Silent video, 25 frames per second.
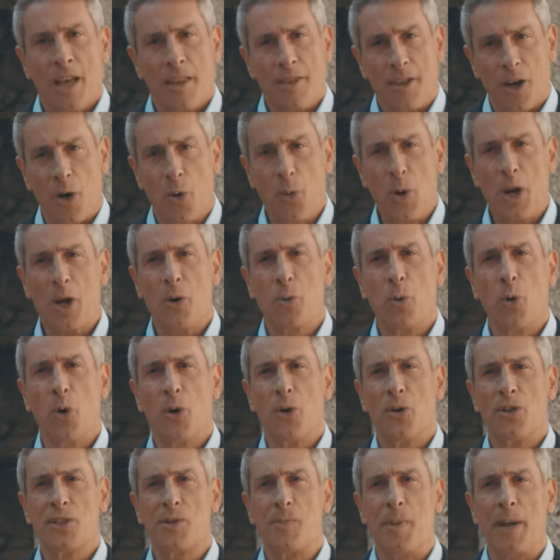The Greek
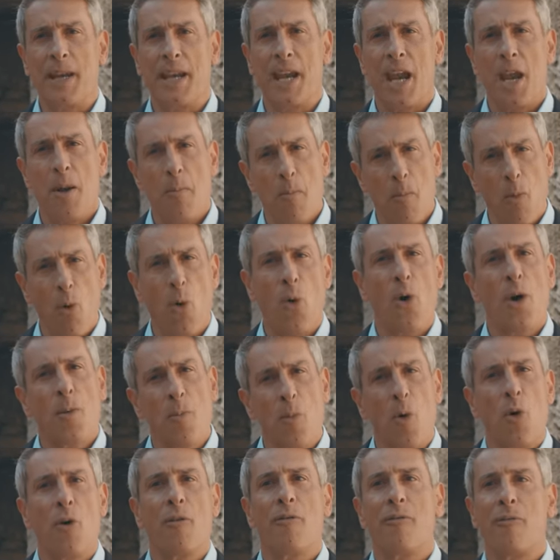rulers became more and
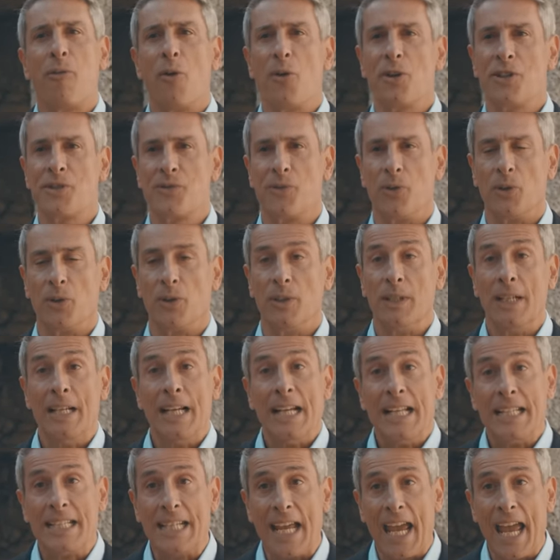more forceful
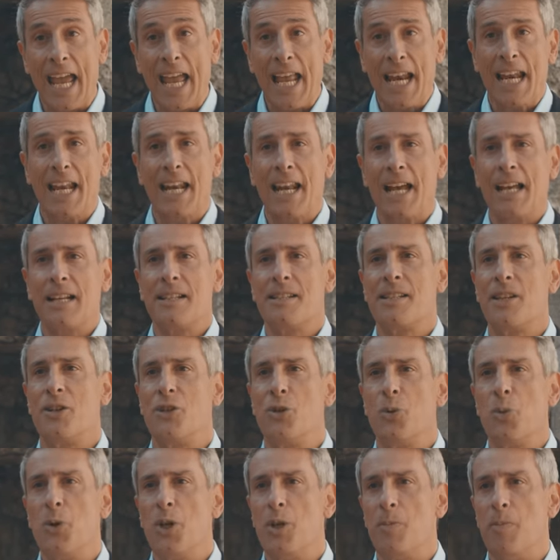to Hellenize the
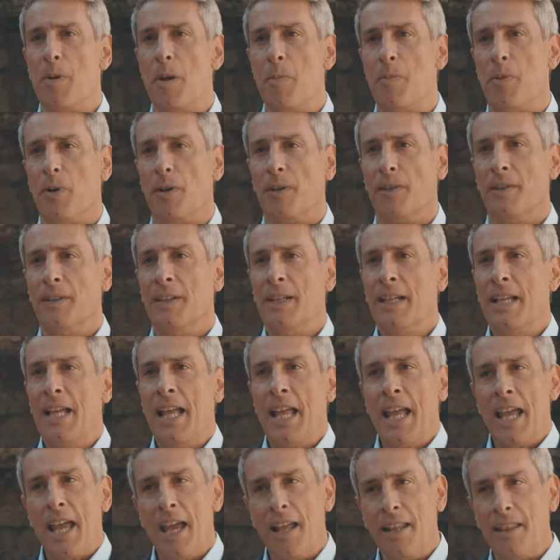Jewish people
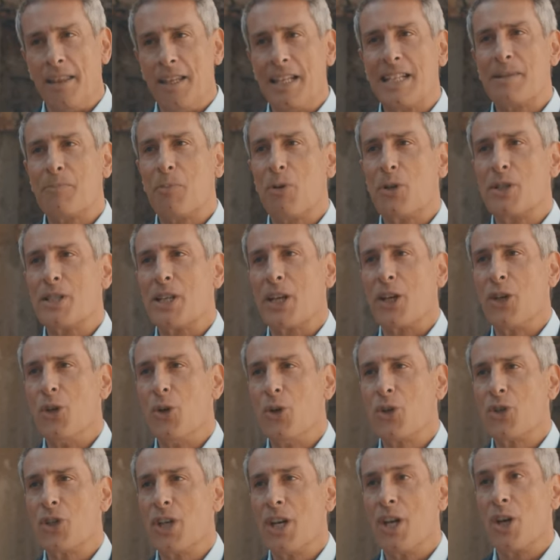and this
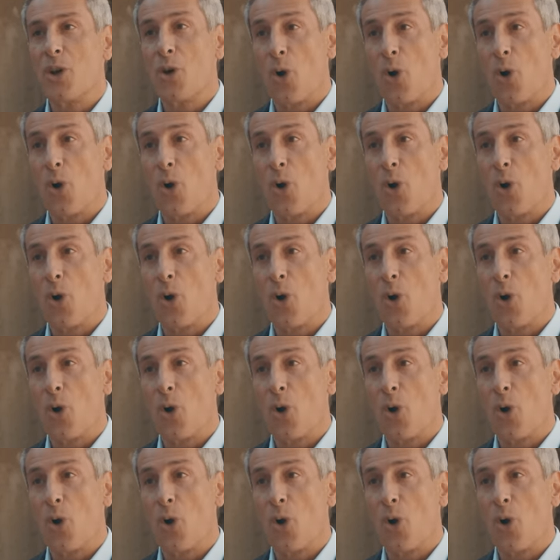persecution